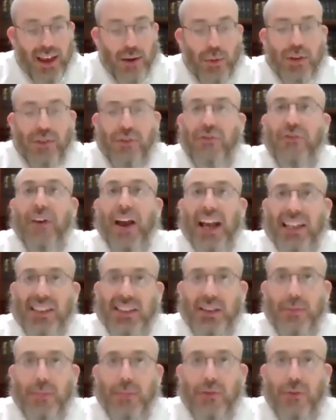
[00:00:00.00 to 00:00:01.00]
They would
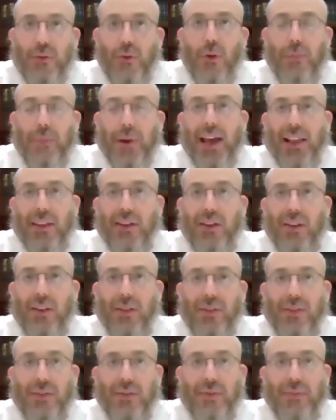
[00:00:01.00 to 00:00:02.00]
fast before battle
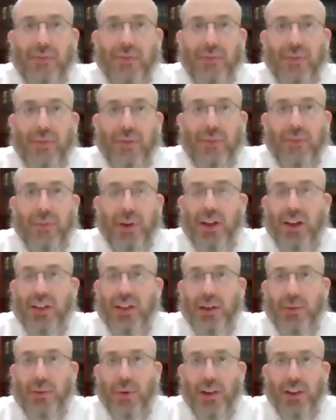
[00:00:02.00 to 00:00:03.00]

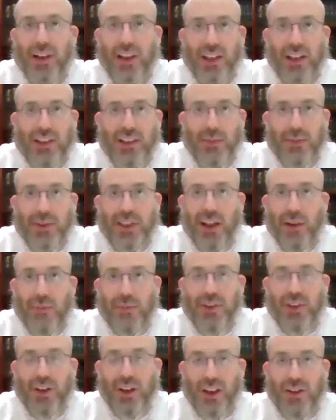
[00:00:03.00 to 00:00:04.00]
because they wanted Hashem's
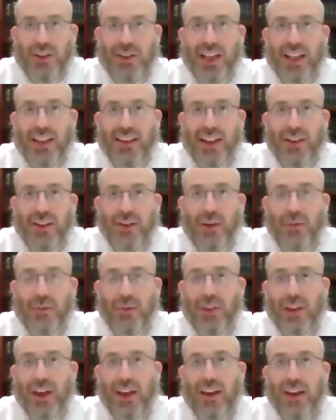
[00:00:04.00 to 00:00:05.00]
help. So you understand, not only
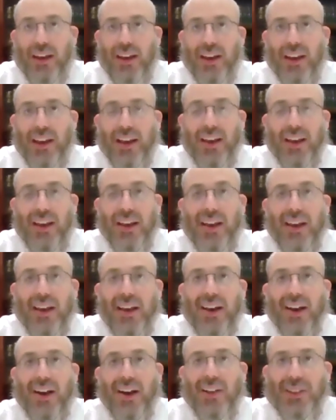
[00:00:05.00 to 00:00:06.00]
were they
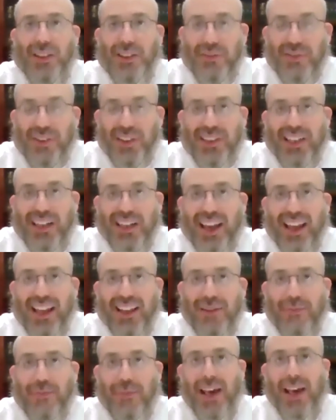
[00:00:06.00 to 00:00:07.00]

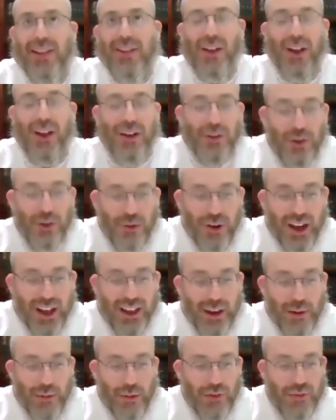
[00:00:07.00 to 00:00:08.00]
unsophisticated in battle,
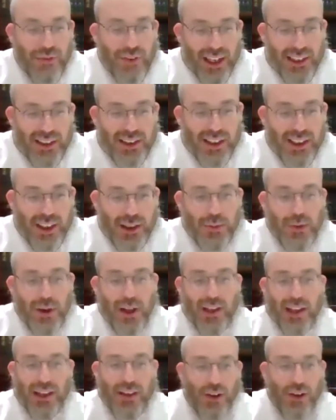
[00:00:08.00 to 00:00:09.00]
untrained, they were fasting as
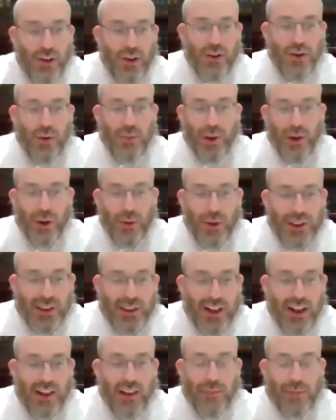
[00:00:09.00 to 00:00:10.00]
well. And Yehuda would
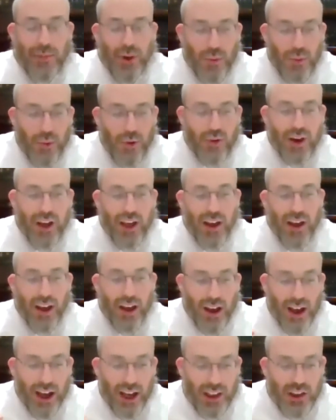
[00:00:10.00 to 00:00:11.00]
always tell them, "Don't worry,
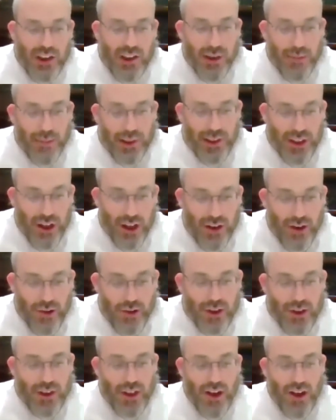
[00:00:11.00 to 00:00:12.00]
Hashem is on
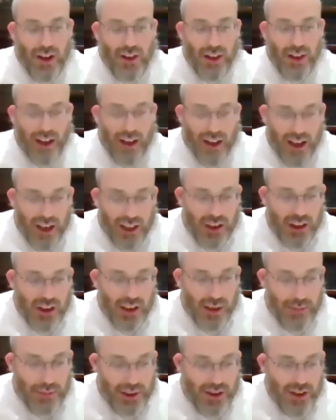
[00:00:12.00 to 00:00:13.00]
our side.
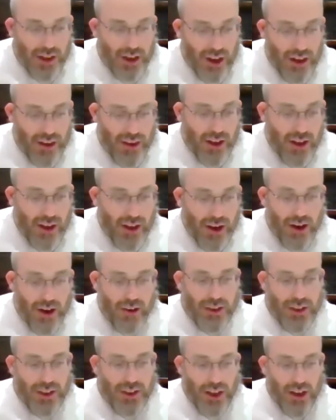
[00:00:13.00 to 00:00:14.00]
Hashem is on
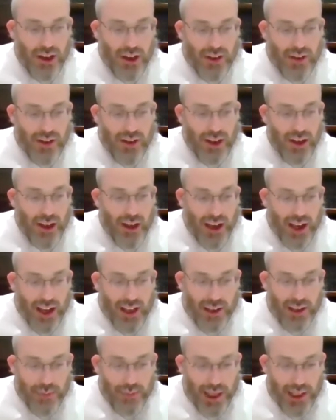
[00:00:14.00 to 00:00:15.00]
our side."
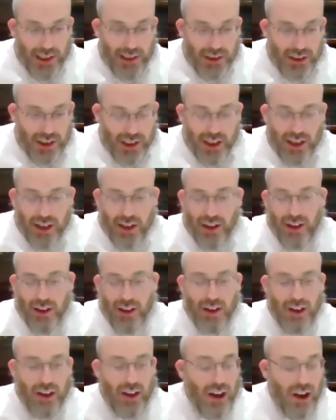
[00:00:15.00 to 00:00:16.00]
And he managed to
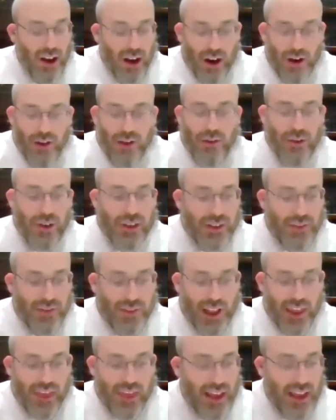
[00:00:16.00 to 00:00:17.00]
kill hundreds,
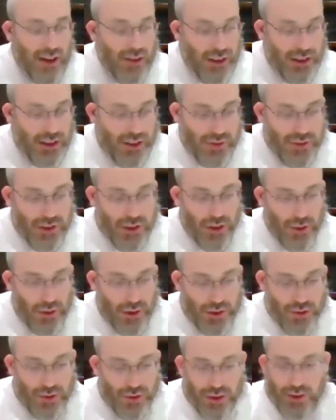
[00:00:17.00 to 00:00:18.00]
if not thousands, of
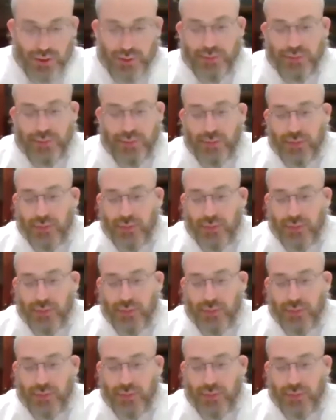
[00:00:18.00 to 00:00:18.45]
soldiers.